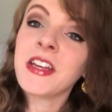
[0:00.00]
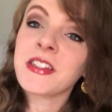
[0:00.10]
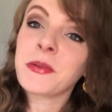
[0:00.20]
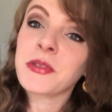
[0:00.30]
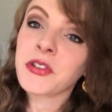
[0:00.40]

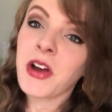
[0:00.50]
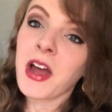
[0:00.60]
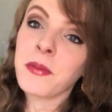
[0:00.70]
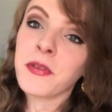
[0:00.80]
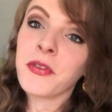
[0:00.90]

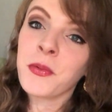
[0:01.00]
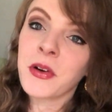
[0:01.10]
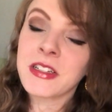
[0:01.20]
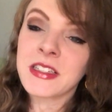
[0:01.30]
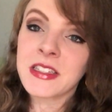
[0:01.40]
subscribe if you
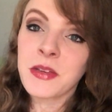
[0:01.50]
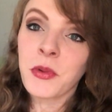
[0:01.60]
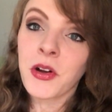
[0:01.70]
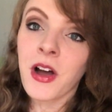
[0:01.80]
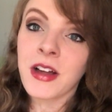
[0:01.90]
want to see
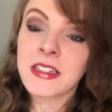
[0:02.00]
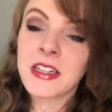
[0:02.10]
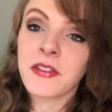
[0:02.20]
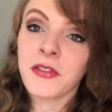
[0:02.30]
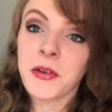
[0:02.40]
more
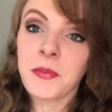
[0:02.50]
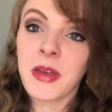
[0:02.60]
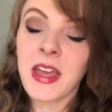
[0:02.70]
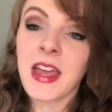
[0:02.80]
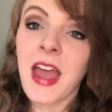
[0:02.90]
content from
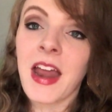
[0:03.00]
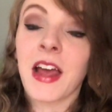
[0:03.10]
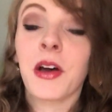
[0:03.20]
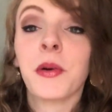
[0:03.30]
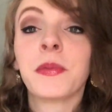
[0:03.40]
me, and
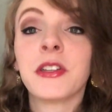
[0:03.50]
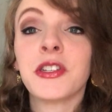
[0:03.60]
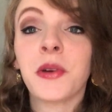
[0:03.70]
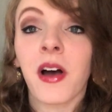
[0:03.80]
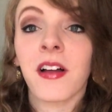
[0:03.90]
I hope
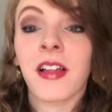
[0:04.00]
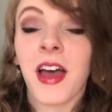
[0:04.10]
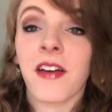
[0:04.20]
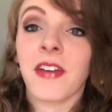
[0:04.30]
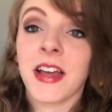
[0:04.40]
that you all
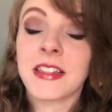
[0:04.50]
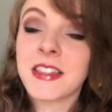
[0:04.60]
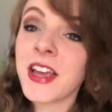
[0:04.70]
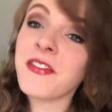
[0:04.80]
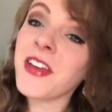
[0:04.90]
have a
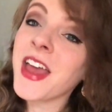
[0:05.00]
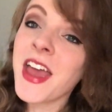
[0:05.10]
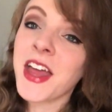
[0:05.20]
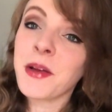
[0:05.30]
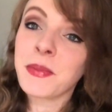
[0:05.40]
safe
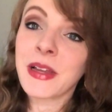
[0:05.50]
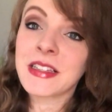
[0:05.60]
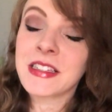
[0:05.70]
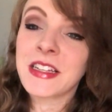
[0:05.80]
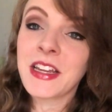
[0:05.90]
and a
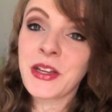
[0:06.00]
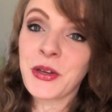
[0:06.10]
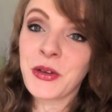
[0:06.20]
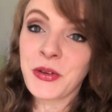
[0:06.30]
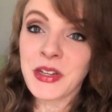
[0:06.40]
blessed
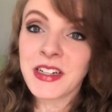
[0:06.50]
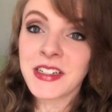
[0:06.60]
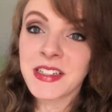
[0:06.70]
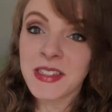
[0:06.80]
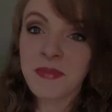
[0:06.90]
New Year's.